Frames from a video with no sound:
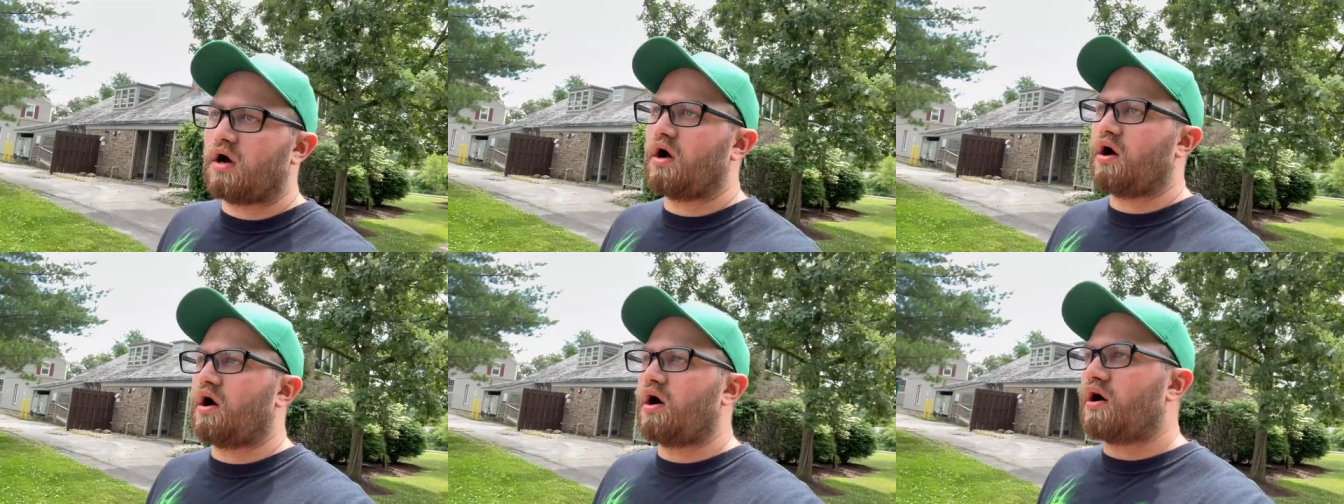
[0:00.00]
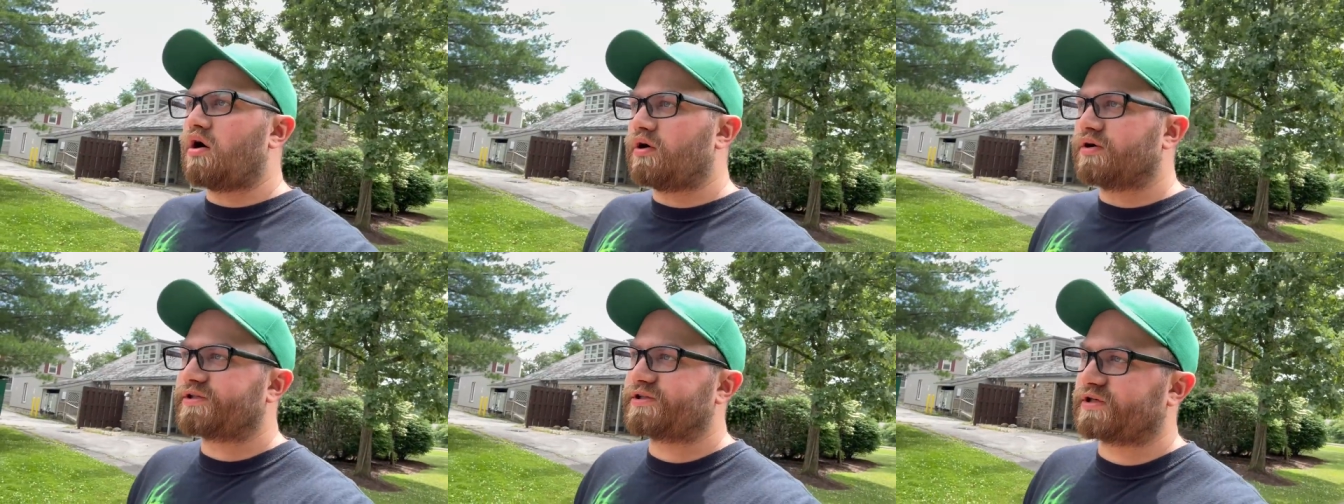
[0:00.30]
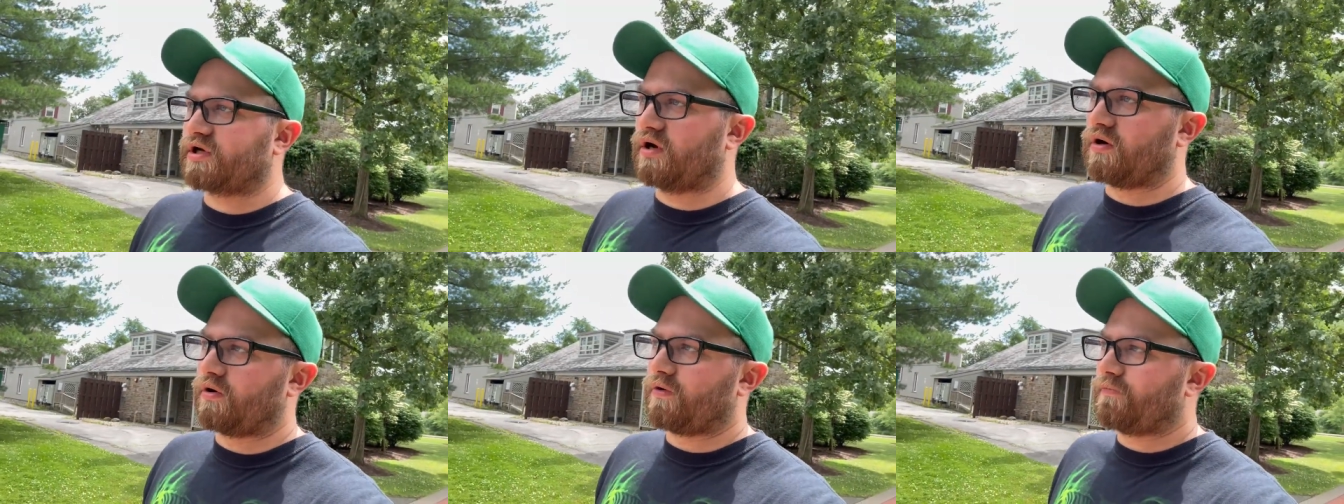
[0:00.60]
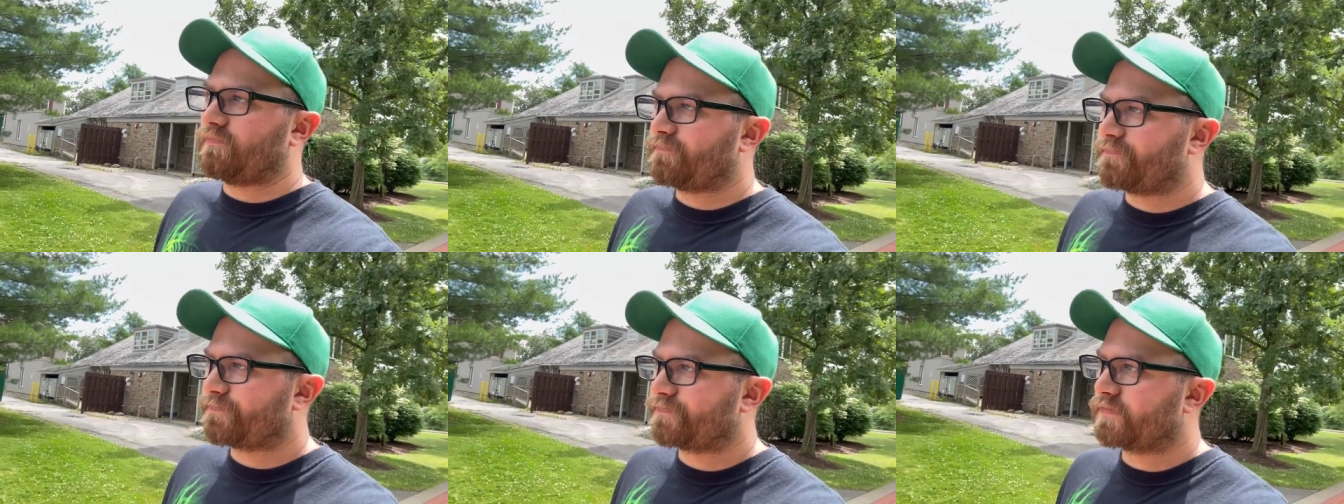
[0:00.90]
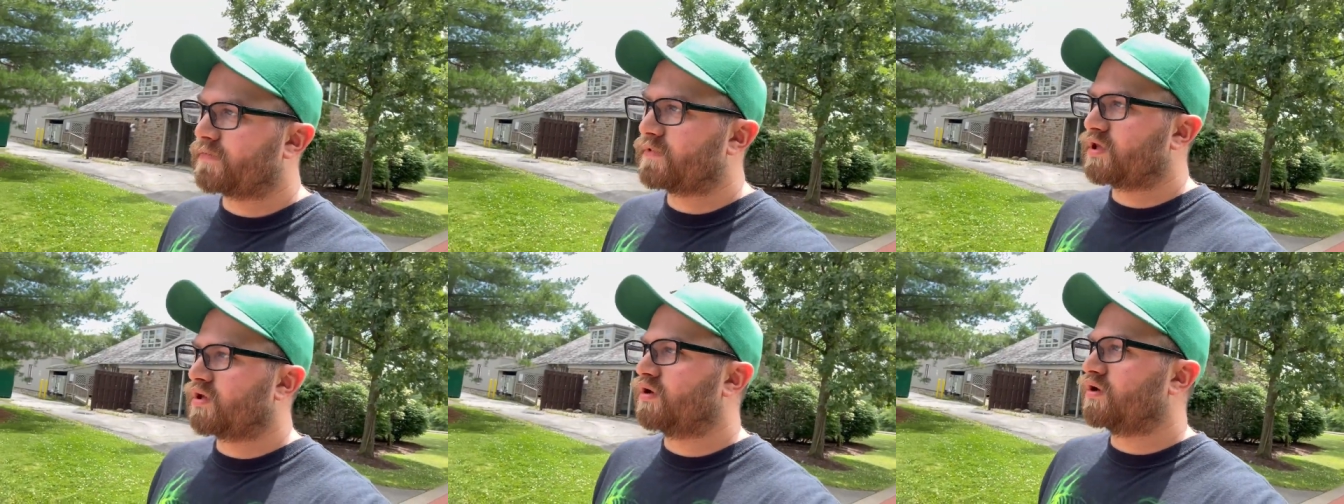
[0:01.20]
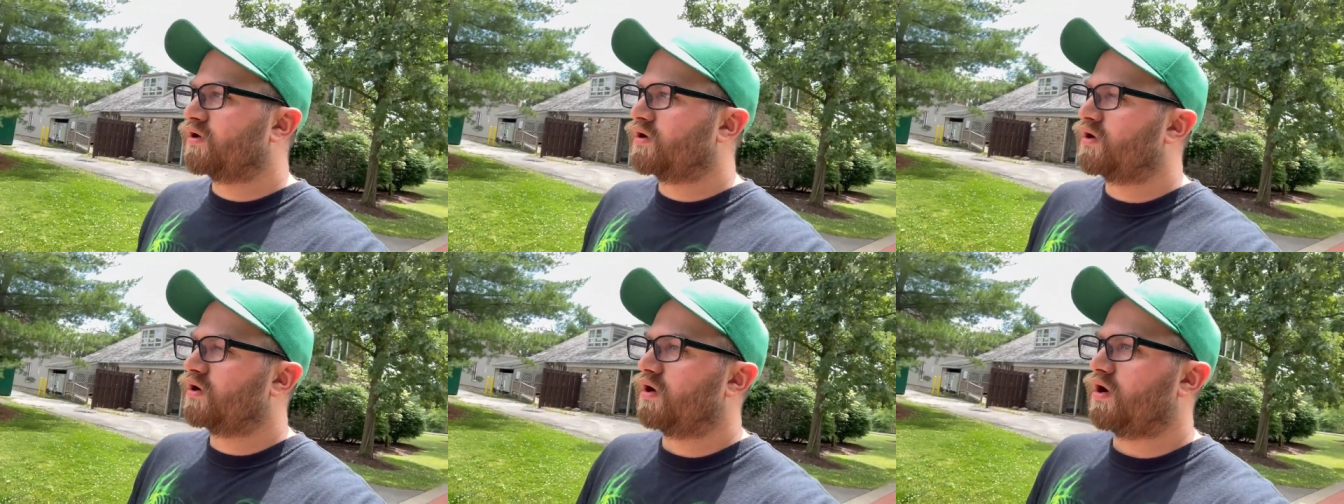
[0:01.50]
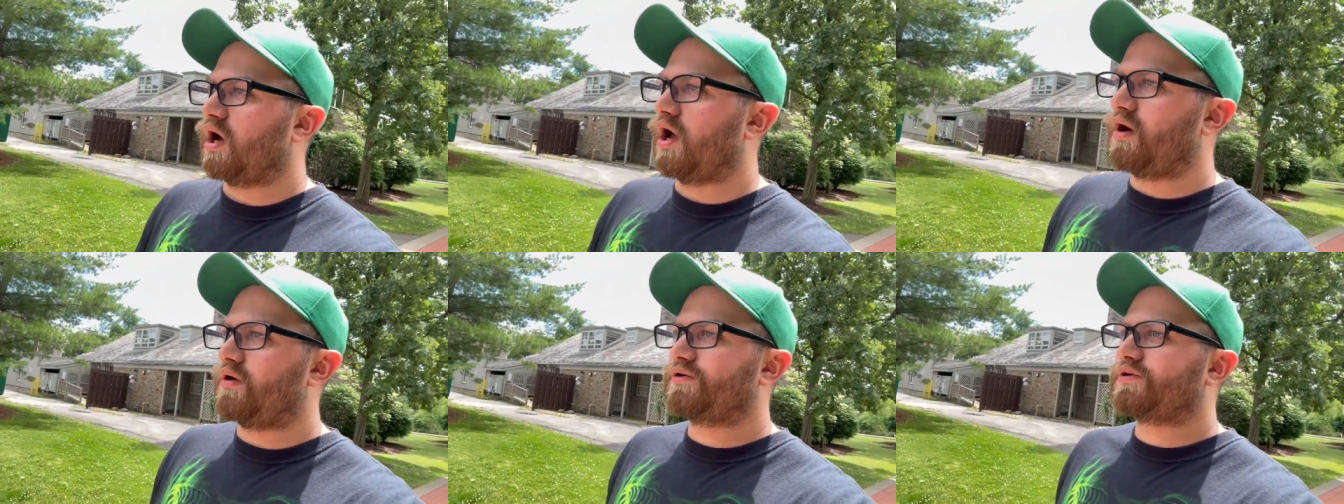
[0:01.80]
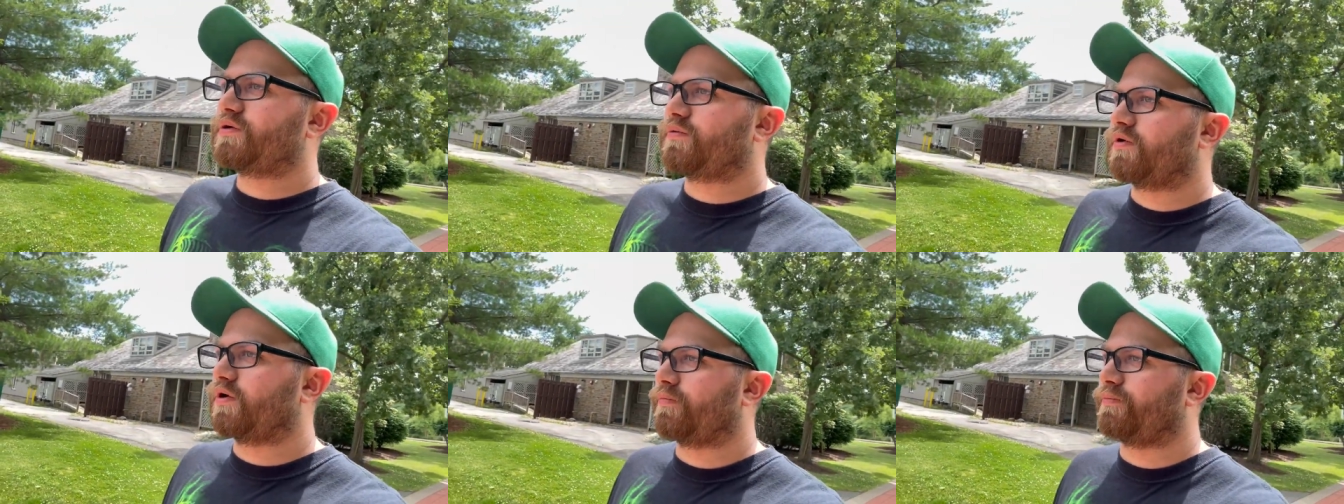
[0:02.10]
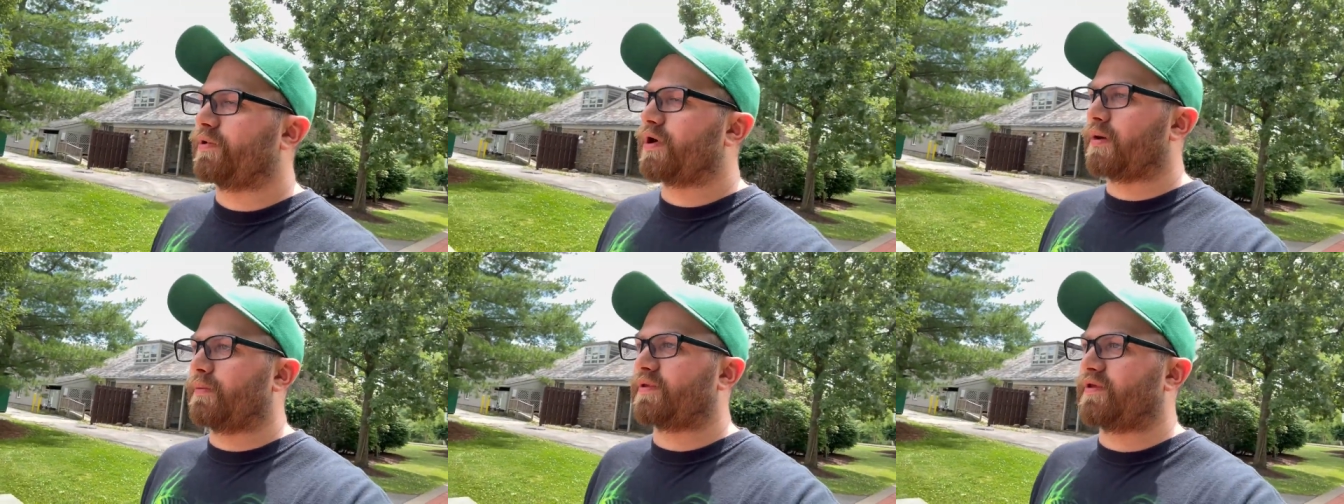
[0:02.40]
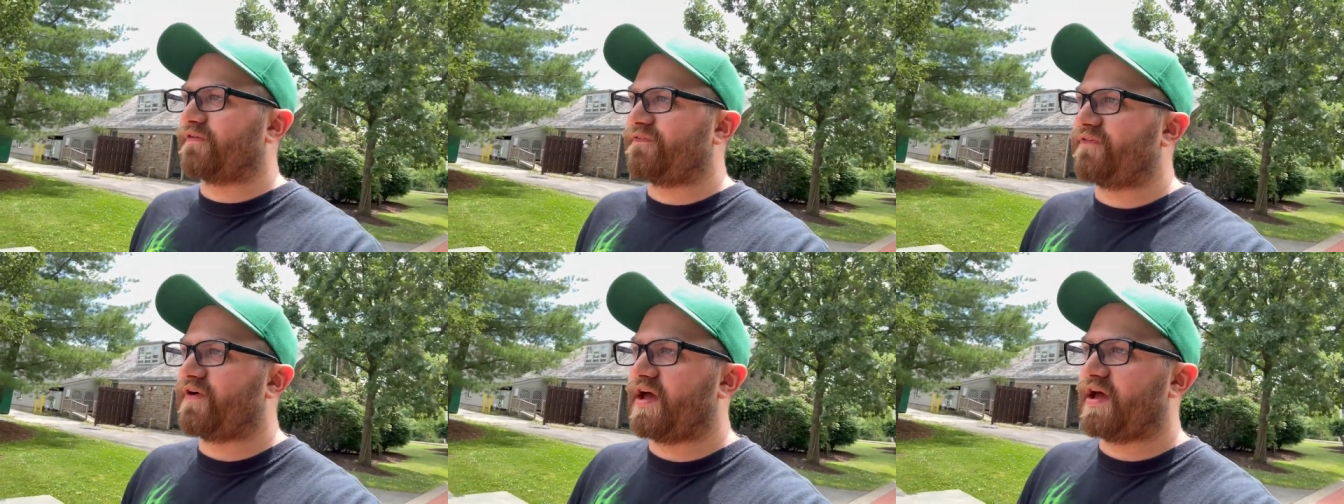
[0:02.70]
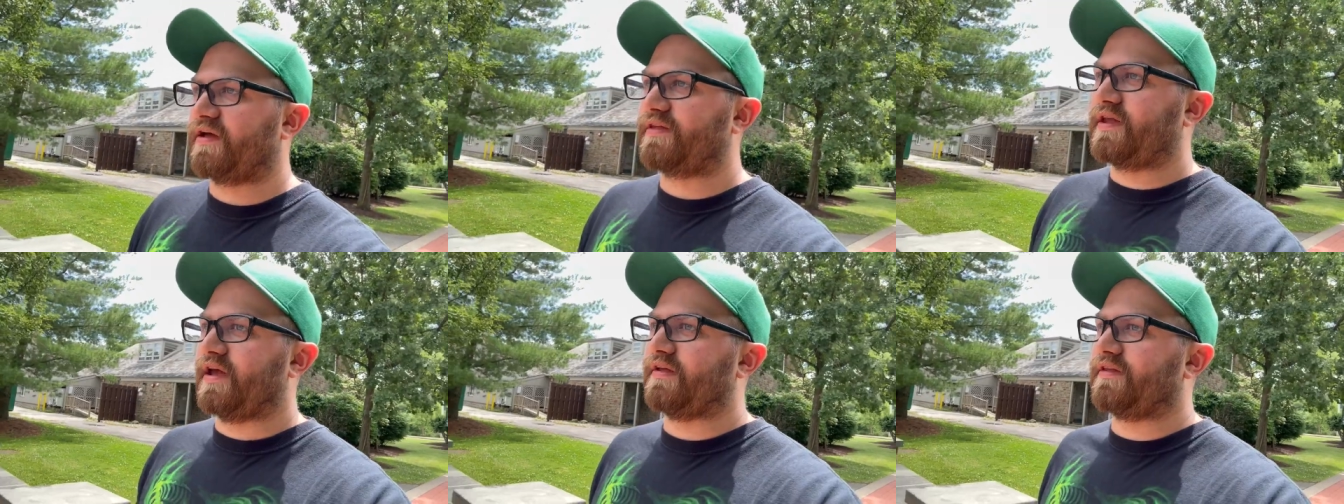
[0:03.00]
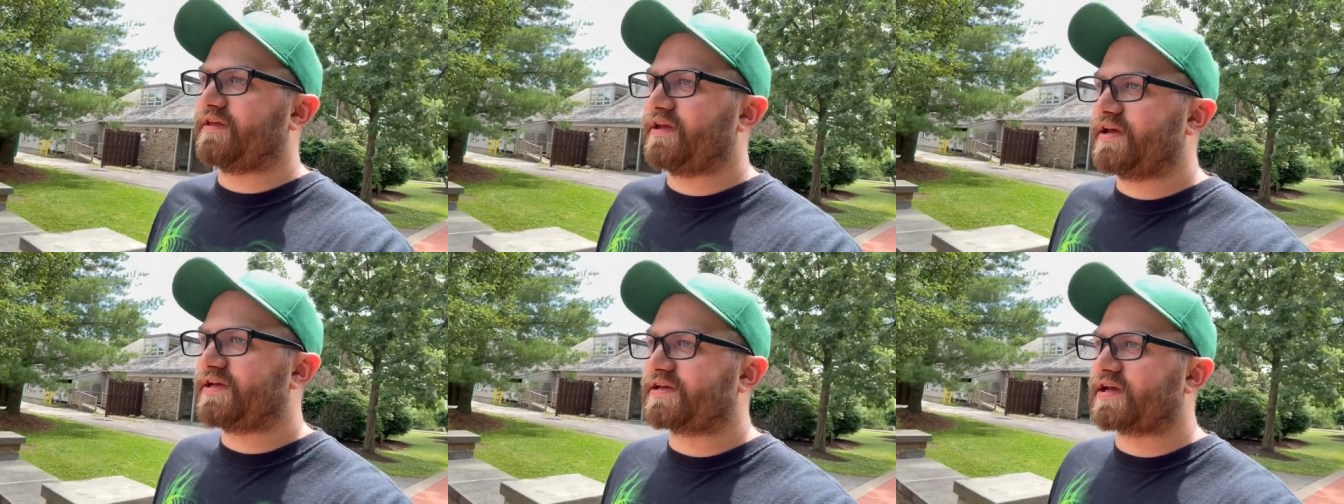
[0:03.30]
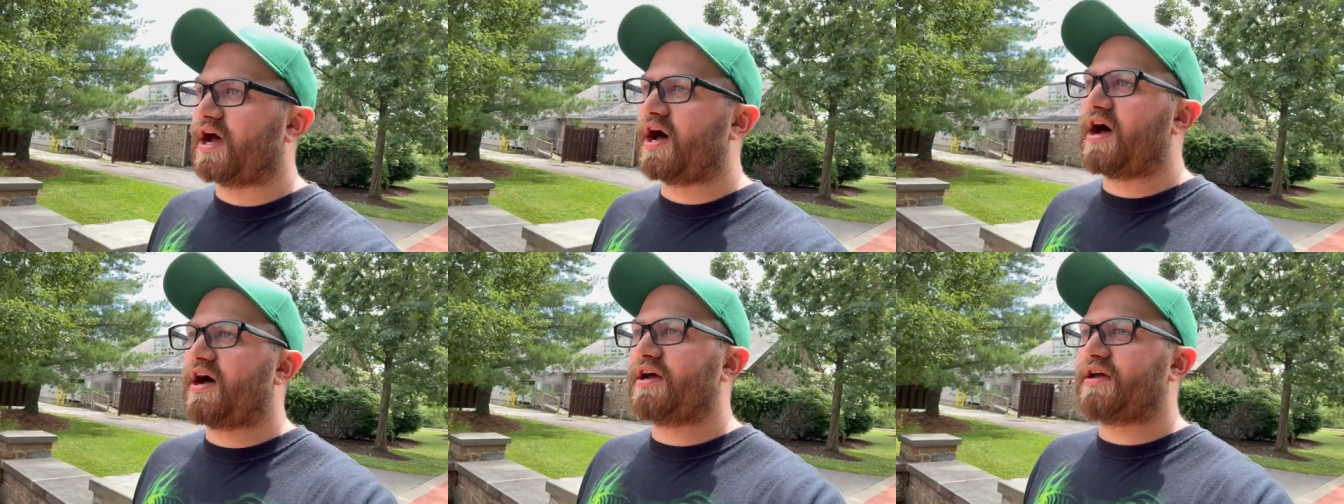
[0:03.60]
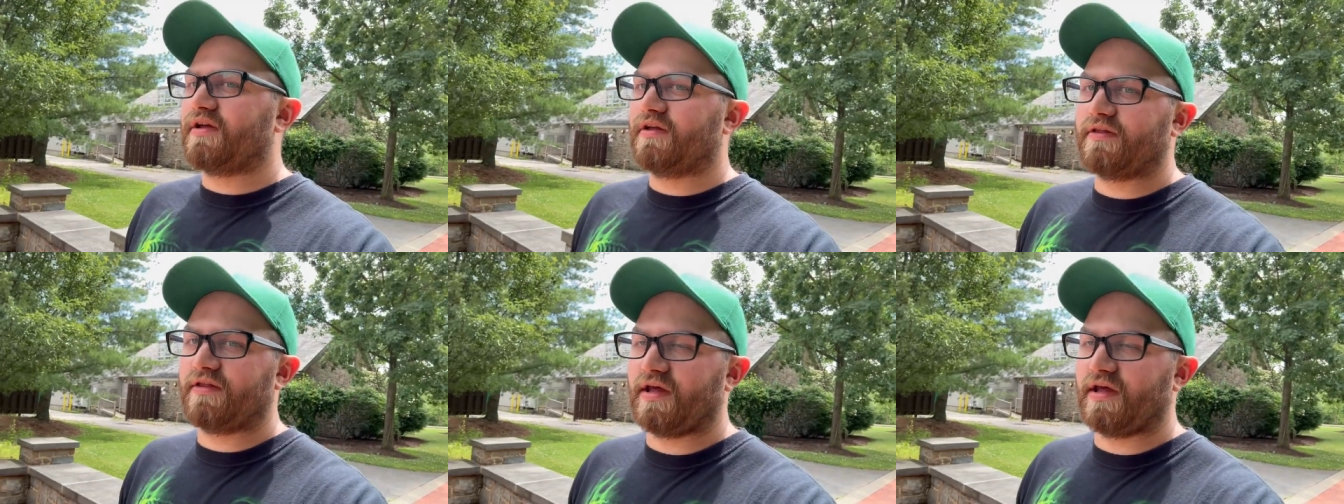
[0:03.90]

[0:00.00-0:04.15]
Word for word: also, I also want to bring up the fact that this hot